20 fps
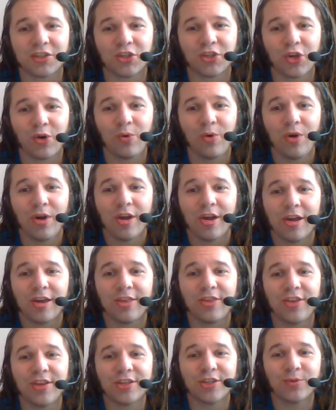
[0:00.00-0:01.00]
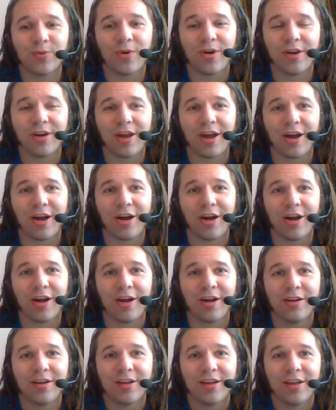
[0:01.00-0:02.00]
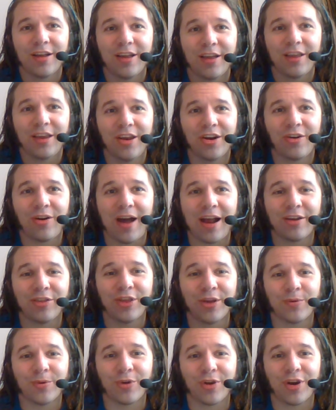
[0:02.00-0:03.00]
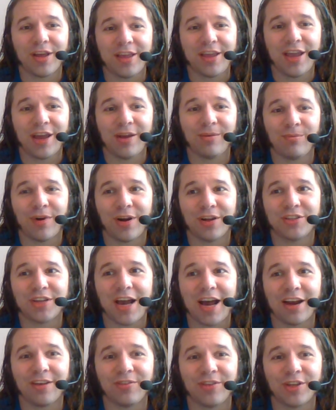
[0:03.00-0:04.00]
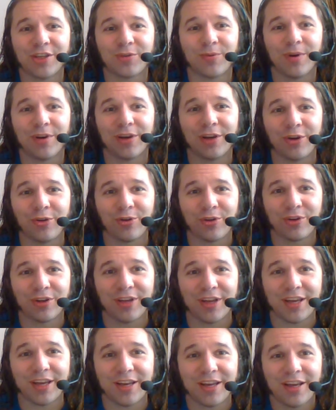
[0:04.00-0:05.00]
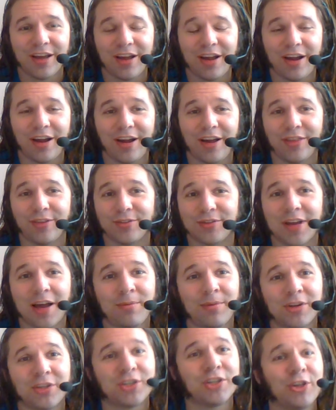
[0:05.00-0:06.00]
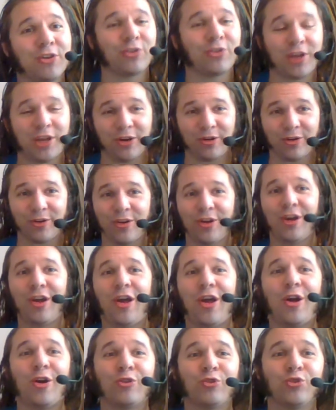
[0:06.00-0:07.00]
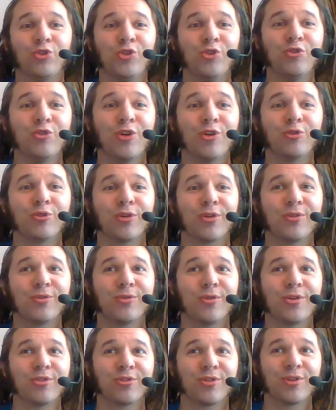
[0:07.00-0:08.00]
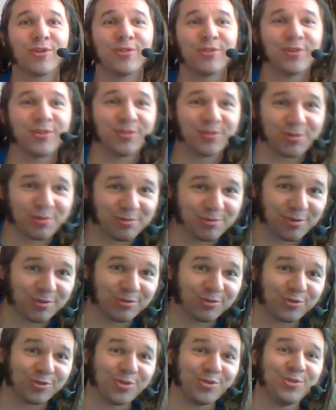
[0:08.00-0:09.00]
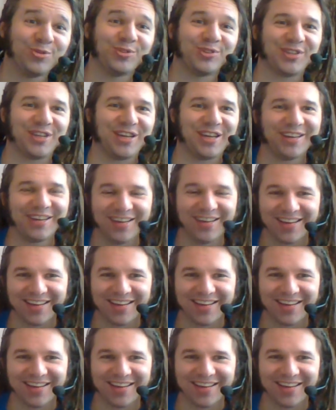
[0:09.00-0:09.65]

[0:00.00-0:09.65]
So this one, uh, you know, I don't think we're gonna get much out of this one lyrically. Uh, there's not much lyric here. Cruisen.